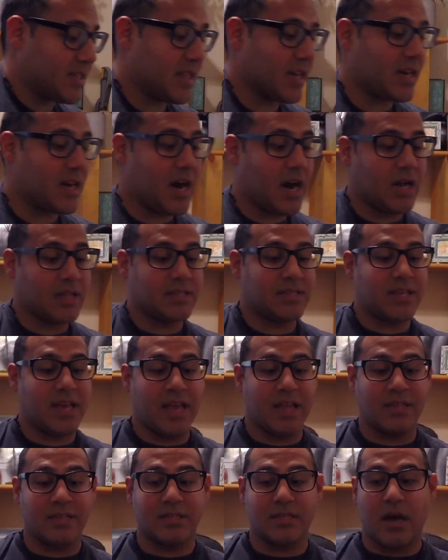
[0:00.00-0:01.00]
the
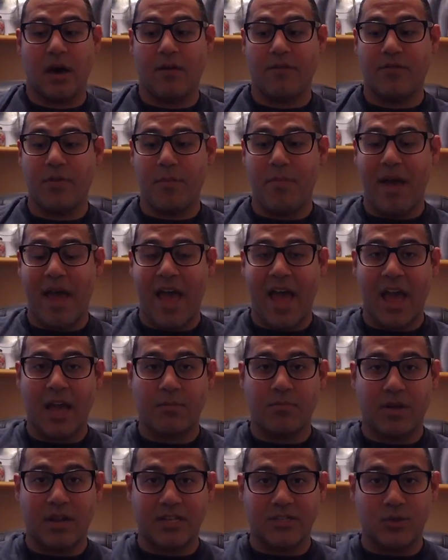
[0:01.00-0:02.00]
contents of the bag,
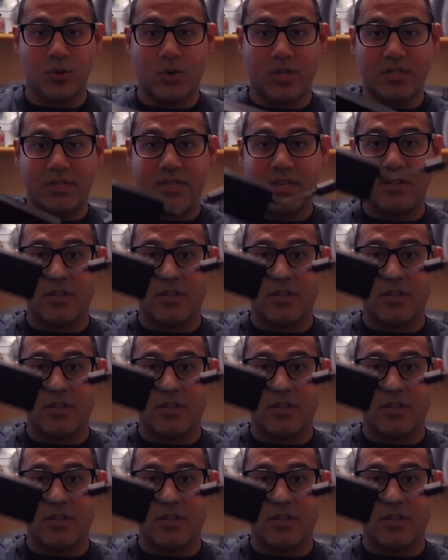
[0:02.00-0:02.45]
but as you can see,